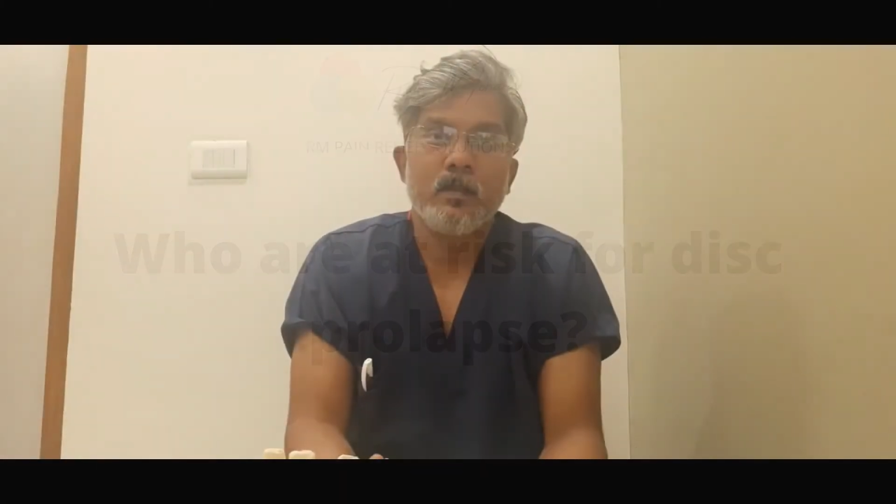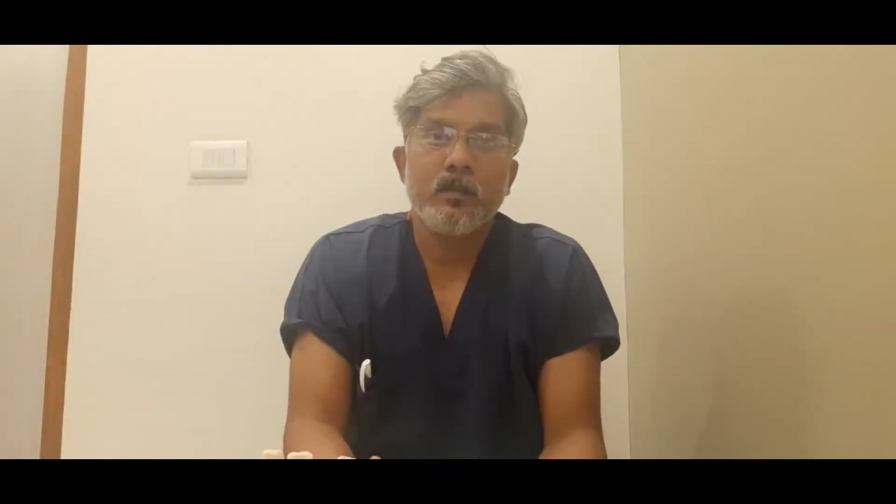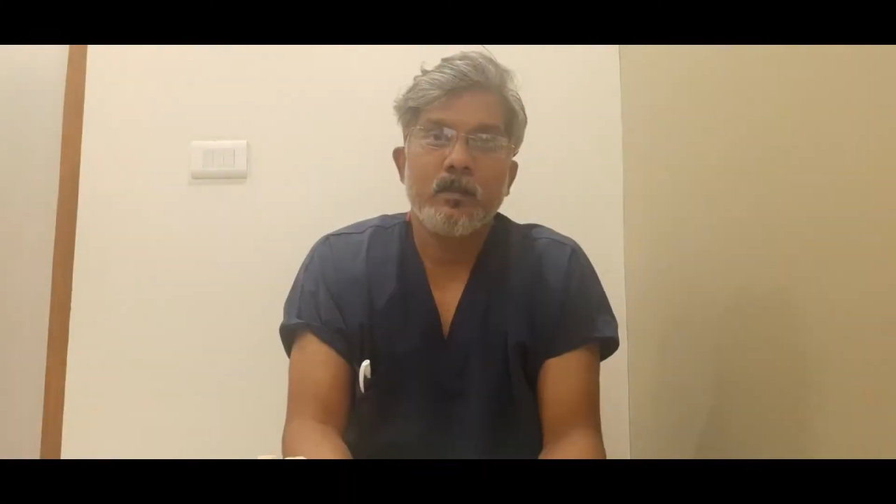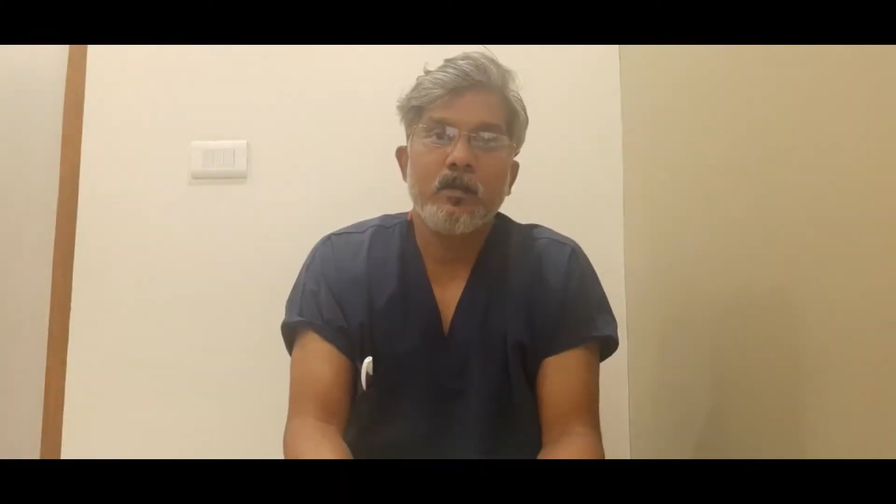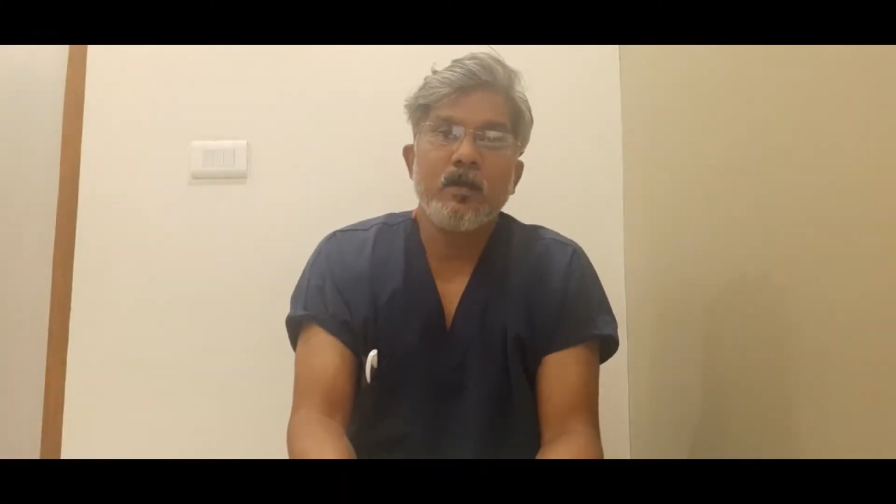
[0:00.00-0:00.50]

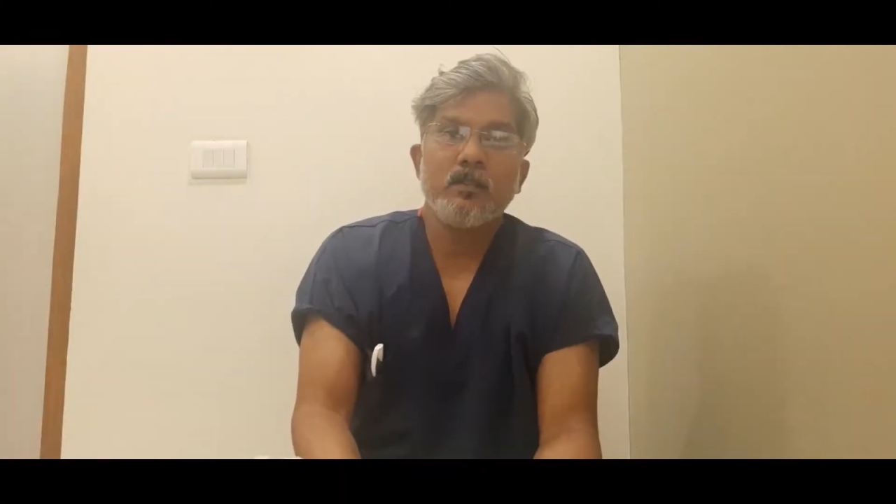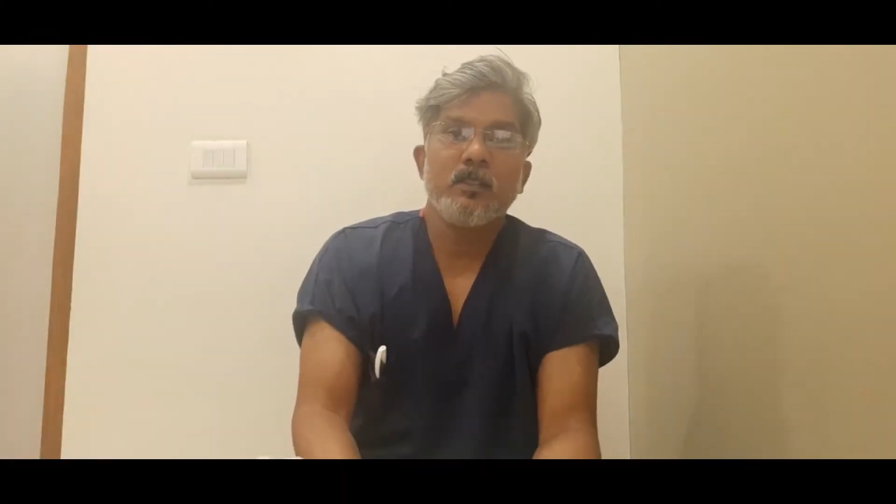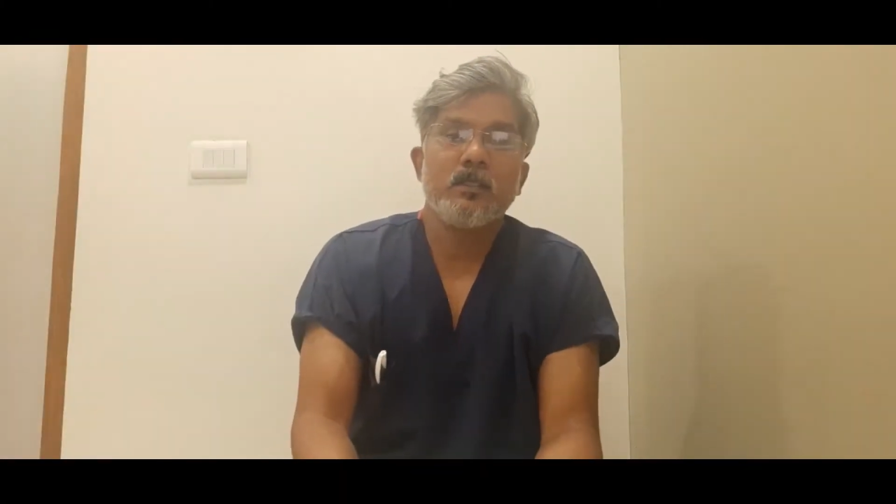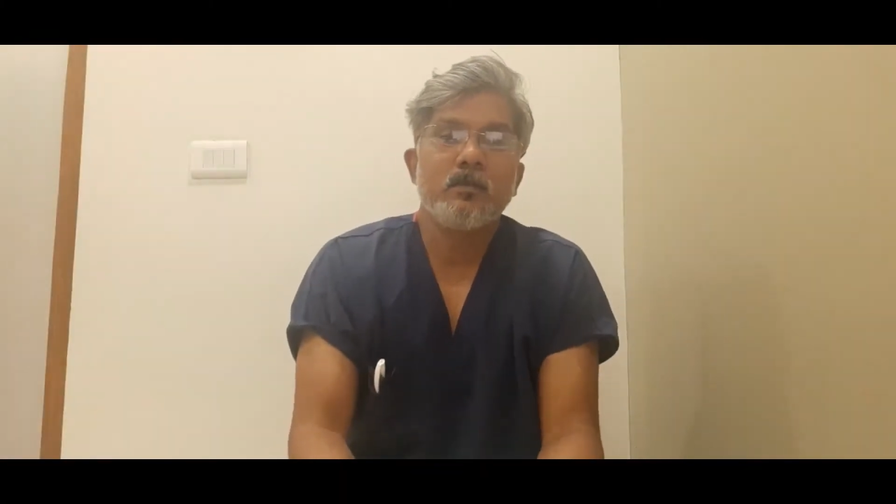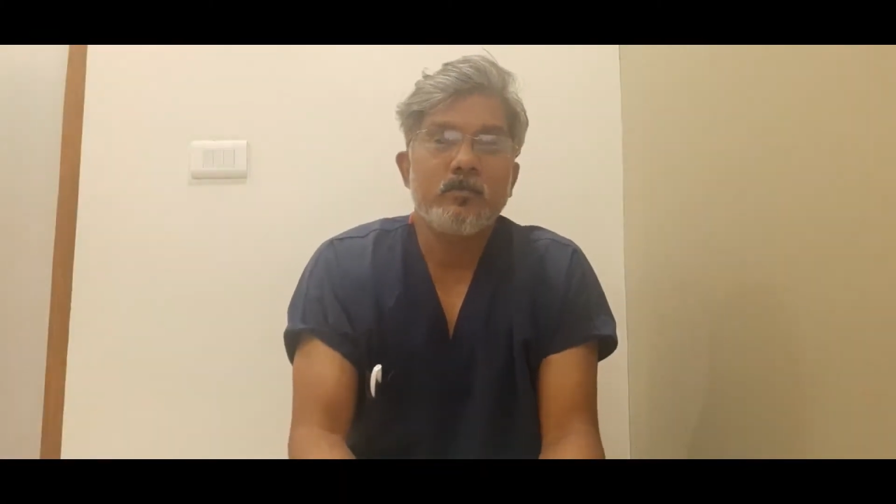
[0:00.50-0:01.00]
There are
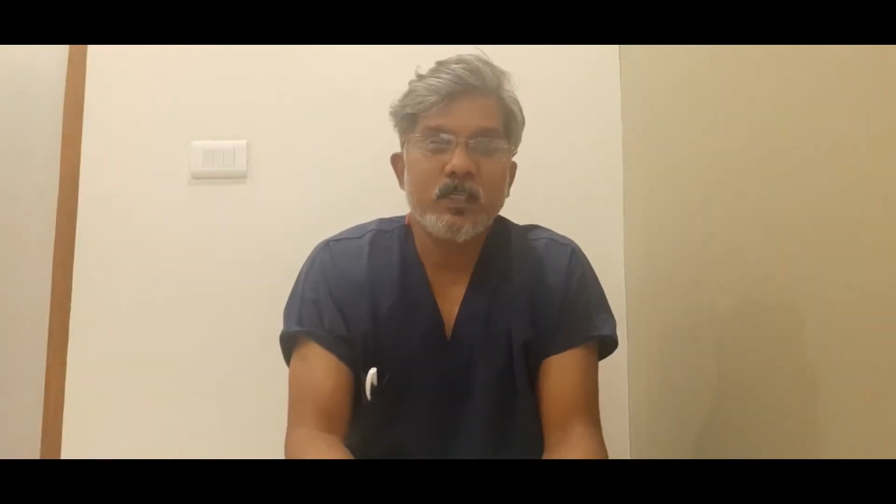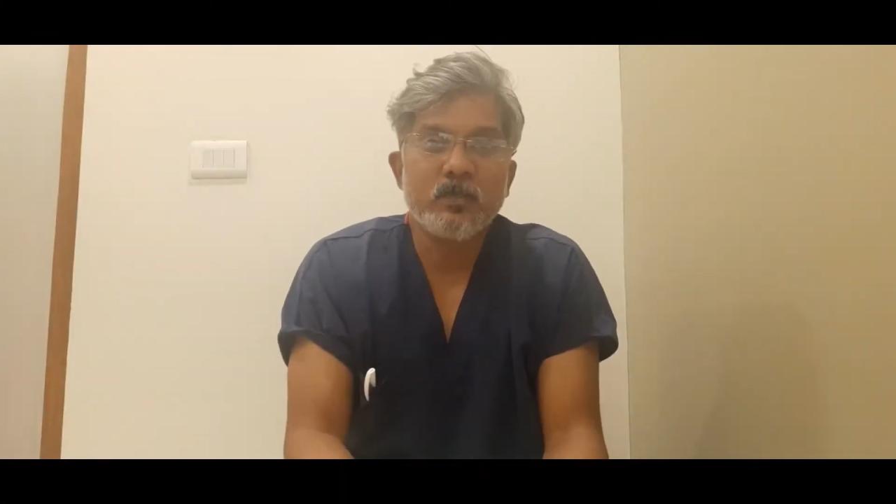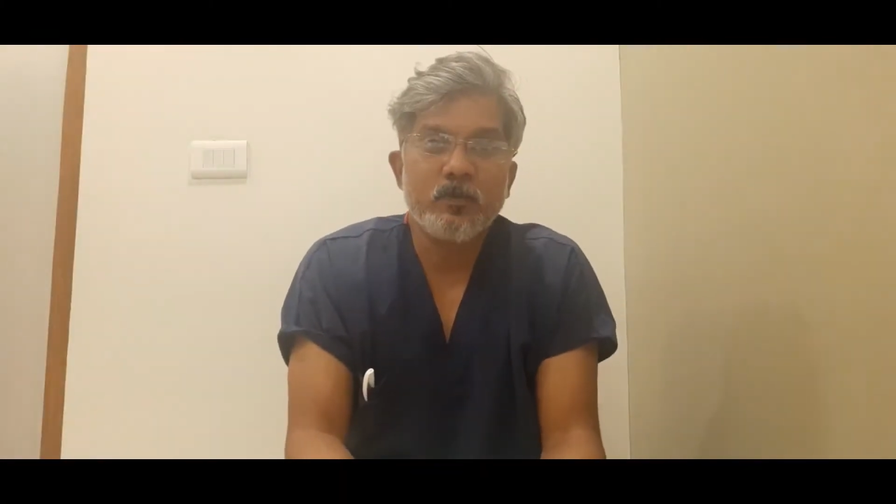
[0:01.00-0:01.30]
certain risk